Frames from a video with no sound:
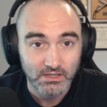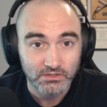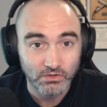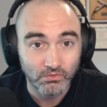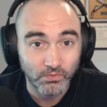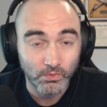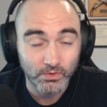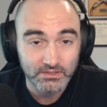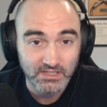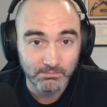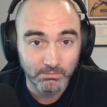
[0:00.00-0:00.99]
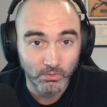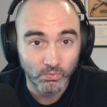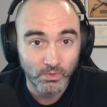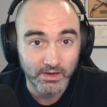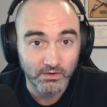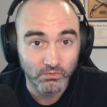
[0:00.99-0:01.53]
So, for example,
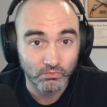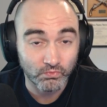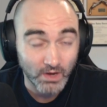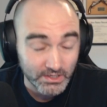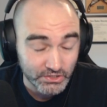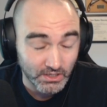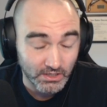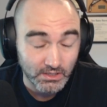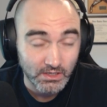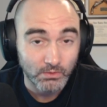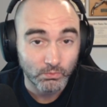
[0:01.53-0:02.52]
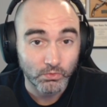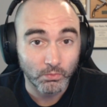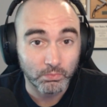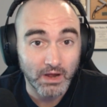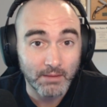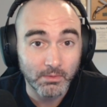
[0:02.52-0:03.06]
where Russia will
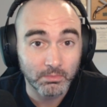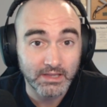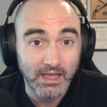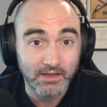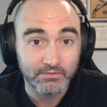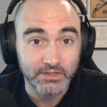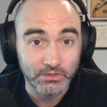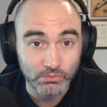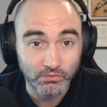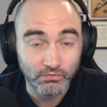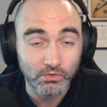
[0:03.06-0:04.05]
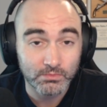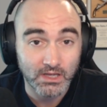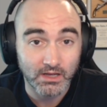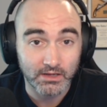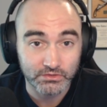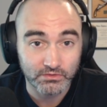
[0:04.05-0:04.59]
probably have uniformed
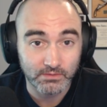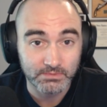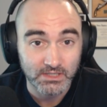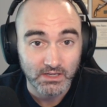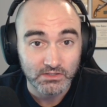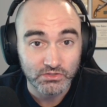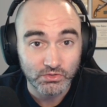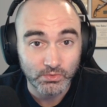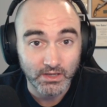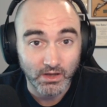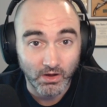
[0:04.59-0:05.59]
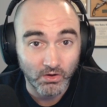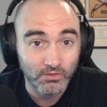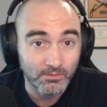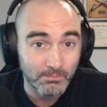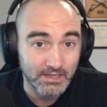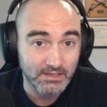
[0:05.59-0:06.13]
conscripts doing all
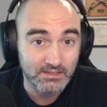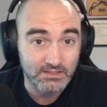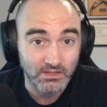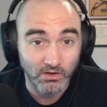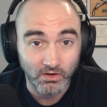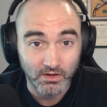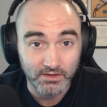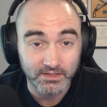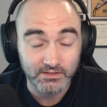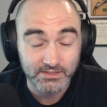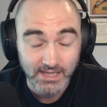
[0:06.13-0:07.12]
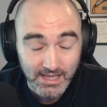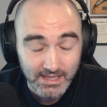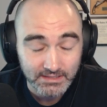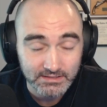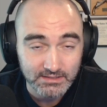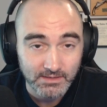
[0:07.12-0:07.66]
the maintenance on their
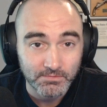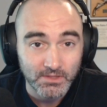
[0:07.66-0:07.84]
tanks,